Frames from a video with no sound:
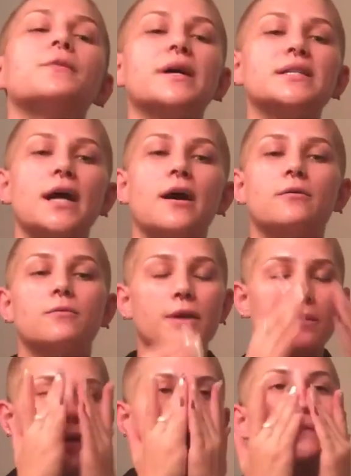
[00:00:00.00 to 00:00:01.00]
the way down. We
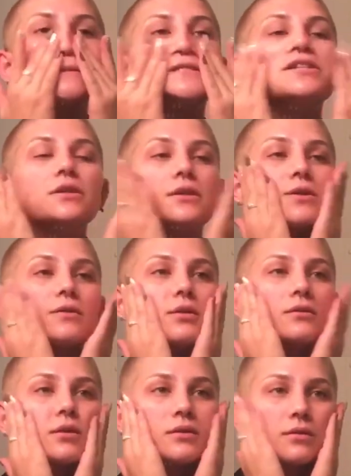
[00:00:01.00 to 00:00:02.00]
want to
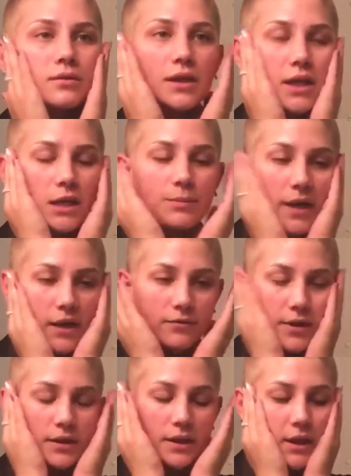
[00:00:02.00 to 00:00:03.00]
keep
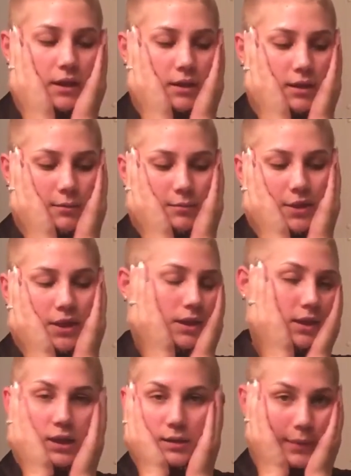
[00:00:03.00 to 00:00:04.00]
everything
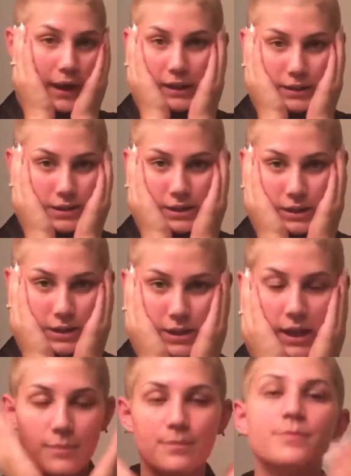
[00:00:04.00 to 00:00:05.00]
completely balanced and the
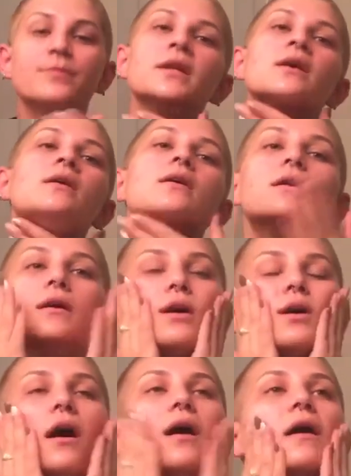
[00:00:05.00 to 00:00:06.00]
same.
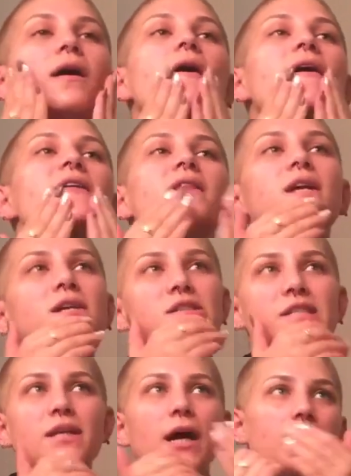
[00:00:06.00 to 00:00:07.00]
And then I
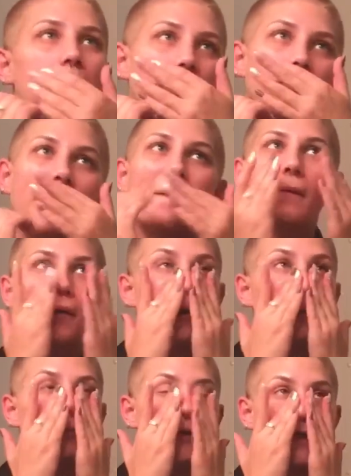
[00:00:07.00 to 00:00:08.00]
just kind of
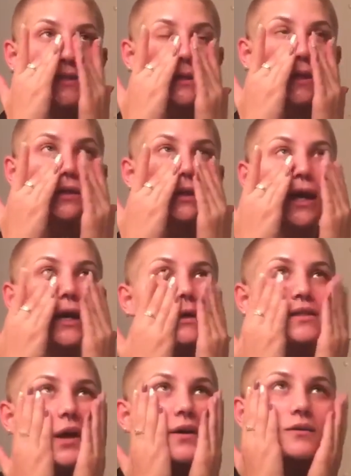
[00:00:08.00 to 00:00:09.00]
press in the
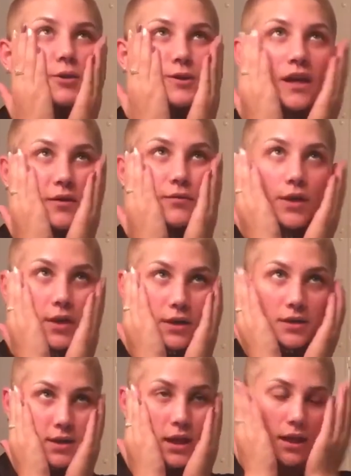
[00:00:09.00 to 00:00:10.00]
excess, if there
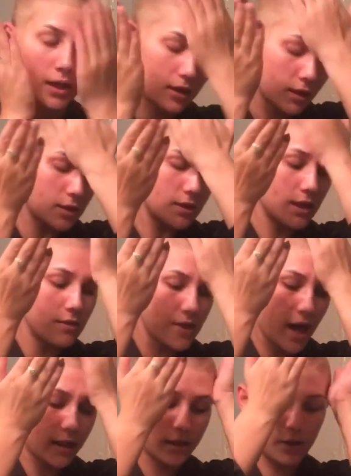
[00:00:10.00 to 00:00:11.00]
is any. I'll do
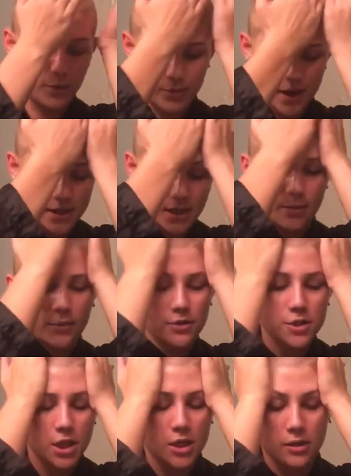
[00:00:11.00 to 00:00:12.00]
that little pressing
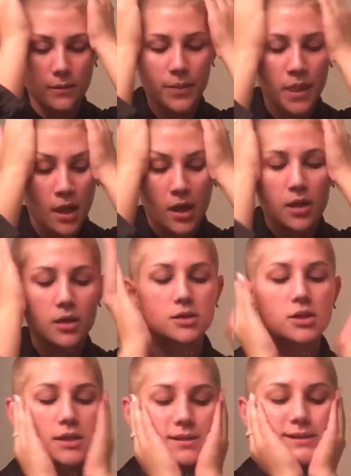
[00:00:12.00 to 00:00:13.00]
motion
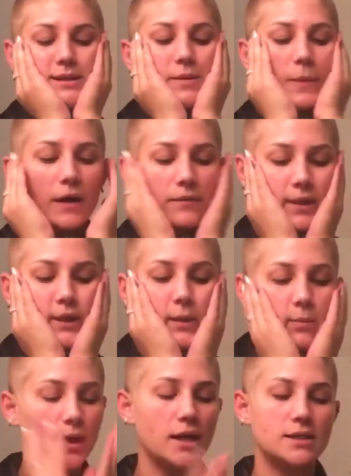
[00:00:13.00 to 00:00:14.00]
just to keep everything
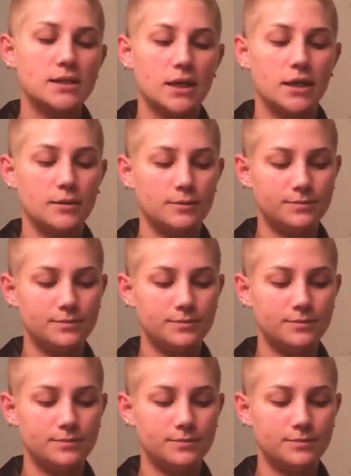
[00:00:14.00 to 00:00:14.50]
pressed in.